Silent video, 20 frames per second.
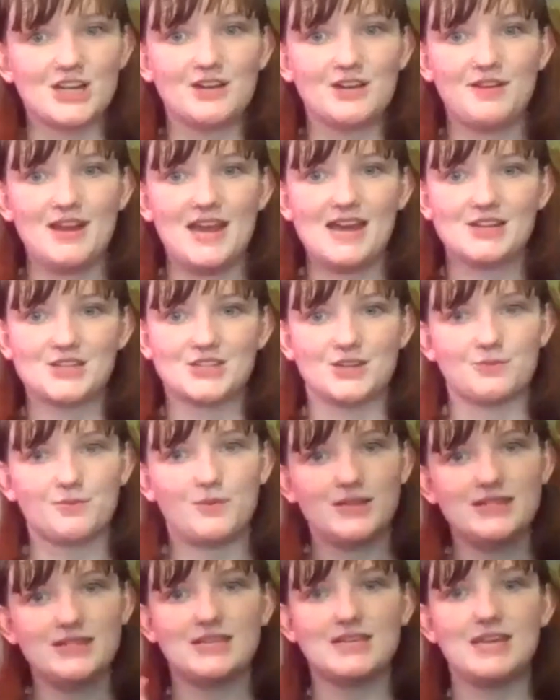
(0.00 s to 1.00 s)
chain reaction.
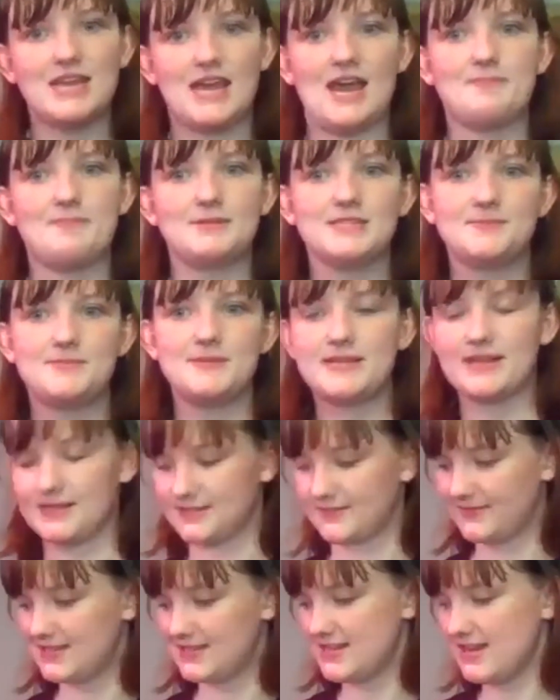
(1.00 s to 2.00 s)
One thing happens
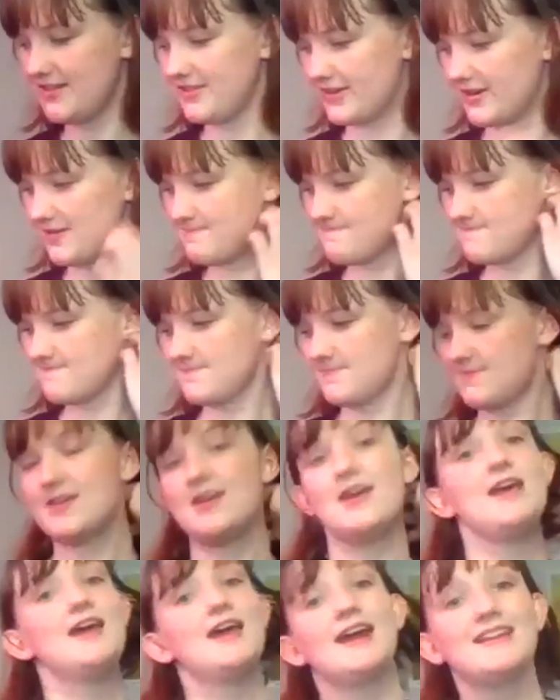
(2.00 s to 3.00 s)
because of the other.
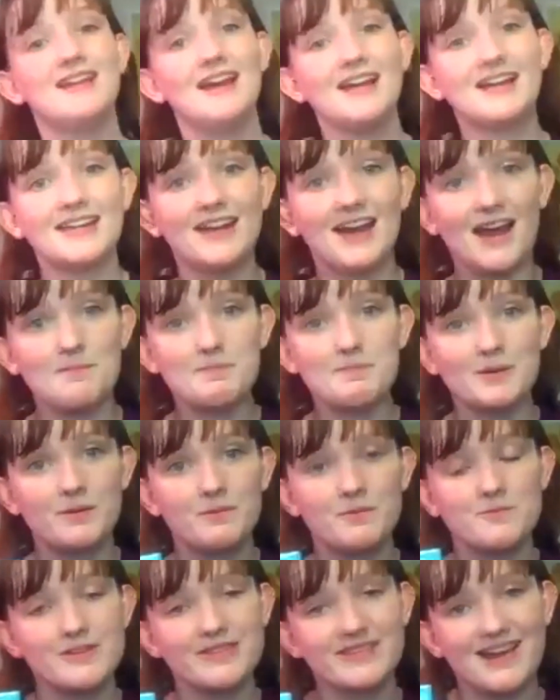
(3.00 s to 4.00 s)
And that can
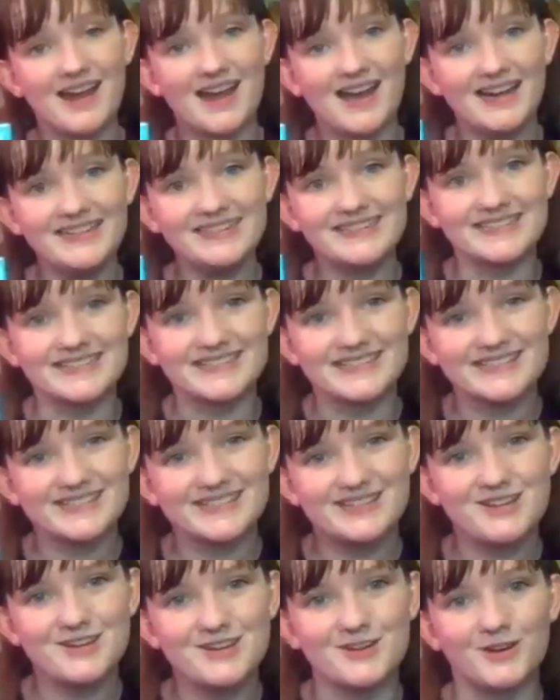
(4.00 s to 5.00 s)
happen with kindness
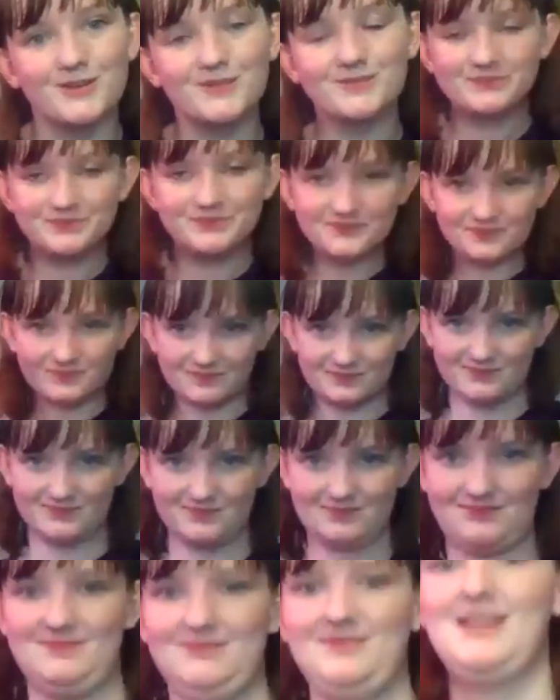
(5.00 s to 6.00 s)
too.
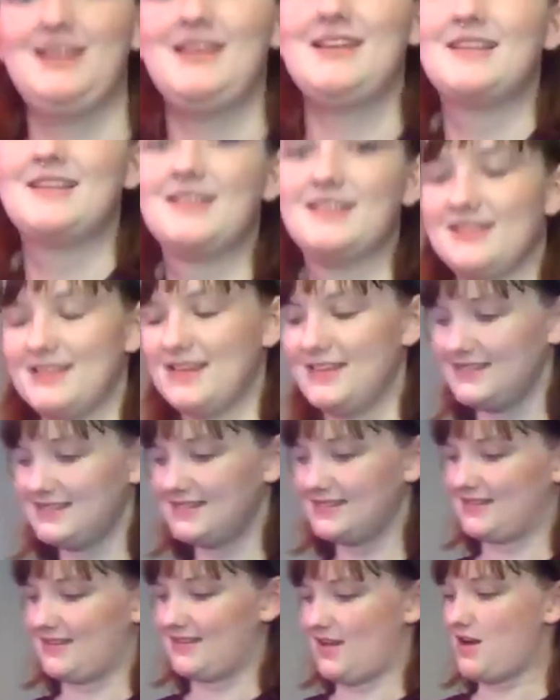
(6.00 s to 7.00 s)

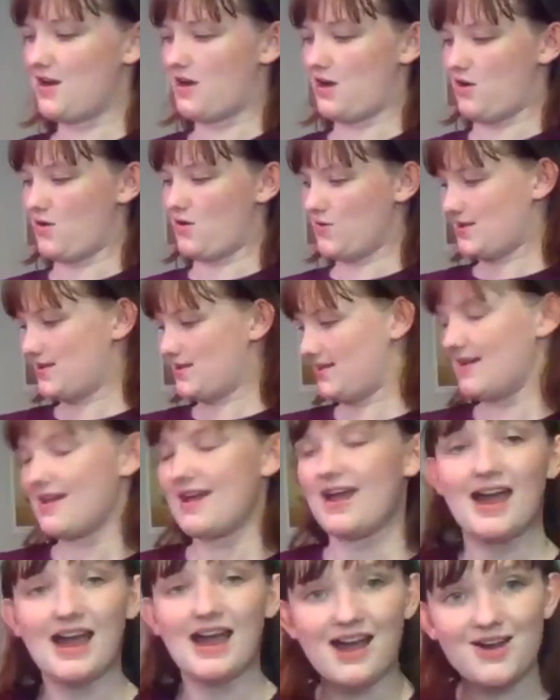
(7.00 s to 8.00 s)
Let's go.
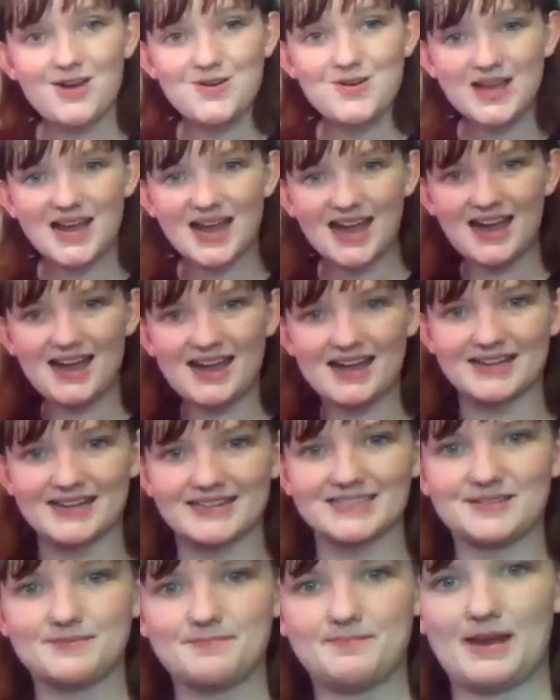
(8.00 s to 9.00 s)
How
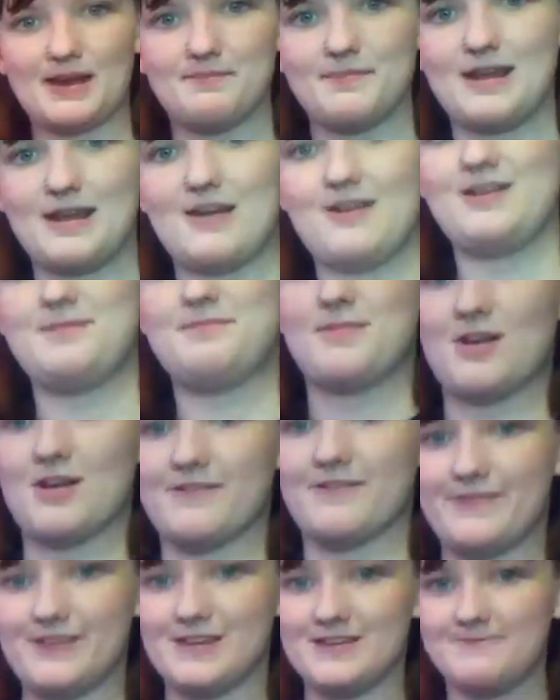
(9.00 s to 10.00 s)
Kind by Mary
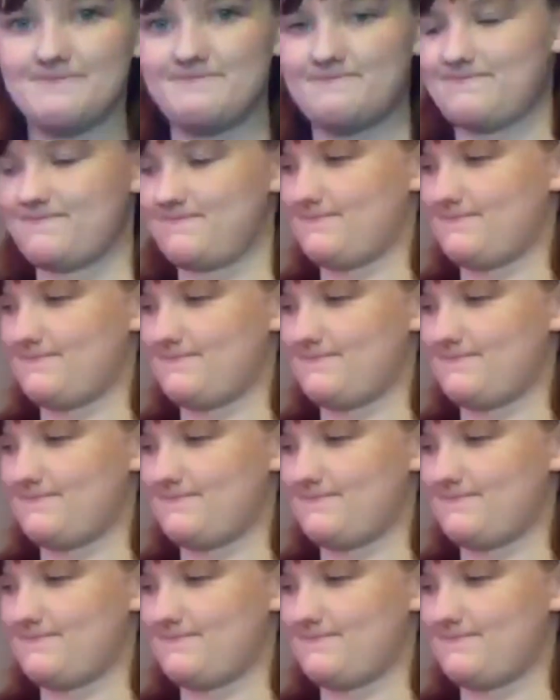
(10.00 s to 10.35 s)
Murphy.